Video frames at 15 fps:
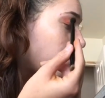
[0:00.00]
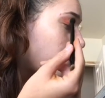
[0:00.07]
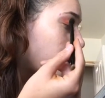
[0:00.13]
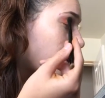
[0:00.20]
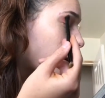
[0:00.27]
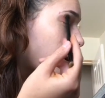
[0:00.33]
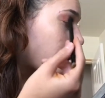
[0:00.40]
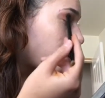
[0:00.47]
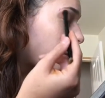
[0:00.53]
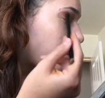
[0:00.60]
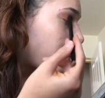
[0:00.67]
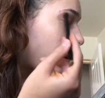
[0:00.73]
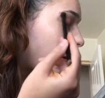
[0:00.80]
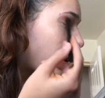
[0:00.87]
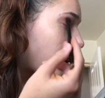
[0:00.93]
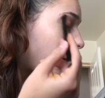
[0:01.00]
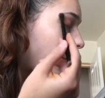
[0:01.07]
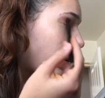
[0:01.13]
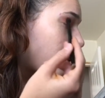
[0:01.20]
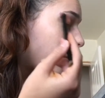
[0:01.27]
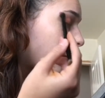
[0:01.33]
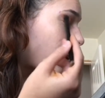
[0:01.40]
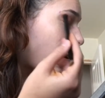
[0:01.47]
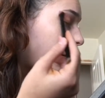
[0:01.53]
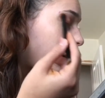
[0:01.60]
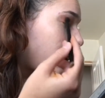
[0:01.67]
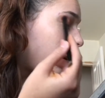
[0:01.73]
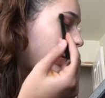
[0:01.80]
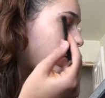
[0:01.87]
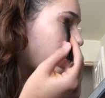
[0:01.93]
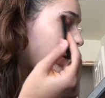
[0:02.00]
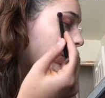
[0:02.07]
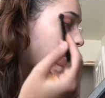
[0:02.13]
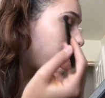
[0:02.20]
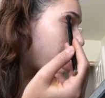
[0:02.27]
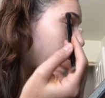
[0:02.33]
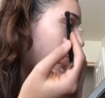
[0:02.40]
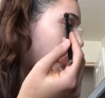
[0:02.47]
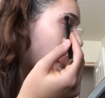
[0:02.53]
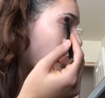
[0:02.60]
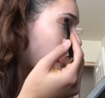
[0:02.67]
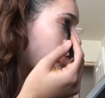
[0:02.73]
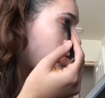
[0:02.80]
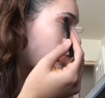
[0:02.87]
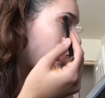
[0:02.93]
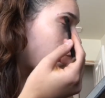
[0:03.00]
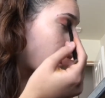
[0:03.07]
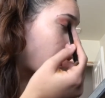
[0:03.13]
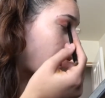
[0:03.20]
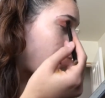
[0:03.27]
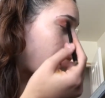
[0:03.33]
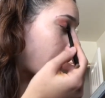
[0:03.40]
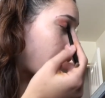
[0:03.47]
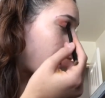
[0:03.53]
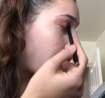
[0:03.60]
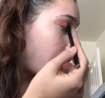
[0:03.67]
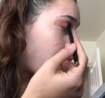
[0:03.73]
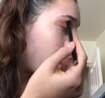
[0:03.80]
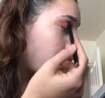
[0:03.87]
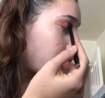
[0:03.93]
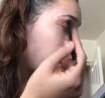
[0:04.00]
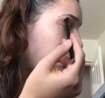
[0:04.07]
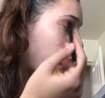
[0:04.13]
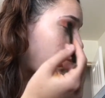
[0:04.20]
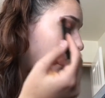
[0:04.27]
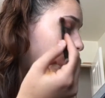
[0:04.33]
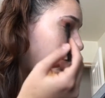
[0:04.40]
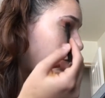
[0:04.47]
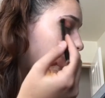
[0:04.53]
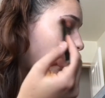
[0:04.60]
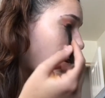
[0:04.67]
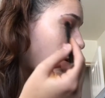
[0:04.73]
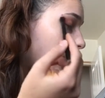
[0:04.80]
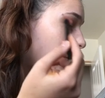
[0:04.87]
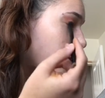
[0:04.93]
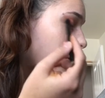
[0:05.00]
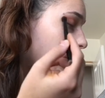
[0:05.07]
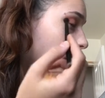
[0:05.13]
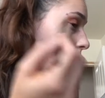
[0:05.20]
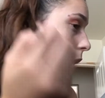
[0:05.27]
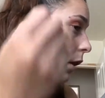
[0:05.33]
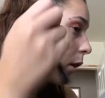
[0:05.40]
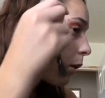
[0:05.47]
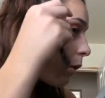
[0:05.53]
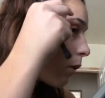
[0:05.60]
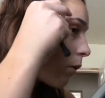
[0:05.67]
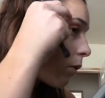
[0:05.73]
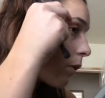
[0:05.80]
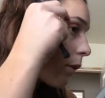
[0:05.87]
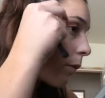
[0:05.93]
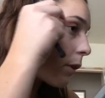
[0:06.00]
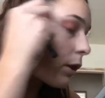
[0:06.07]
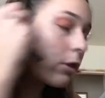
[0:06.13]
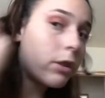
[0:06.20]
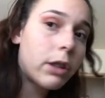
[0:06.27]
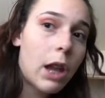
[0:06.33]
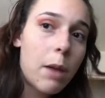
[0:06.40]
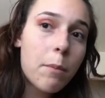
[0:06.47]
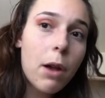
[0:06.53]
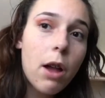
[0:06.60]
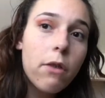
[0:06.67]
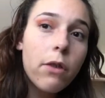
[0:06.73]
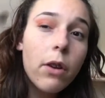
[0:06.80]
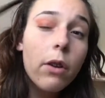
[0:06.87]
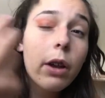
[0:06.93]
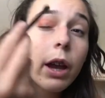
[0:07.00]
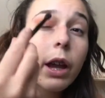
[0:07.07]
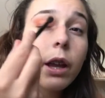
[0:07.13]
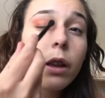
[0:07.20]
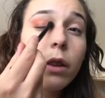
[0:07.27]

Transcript: you're gonna have to make each side even, but go in with a light hand and barely touch. Oh, something just came off. Okay,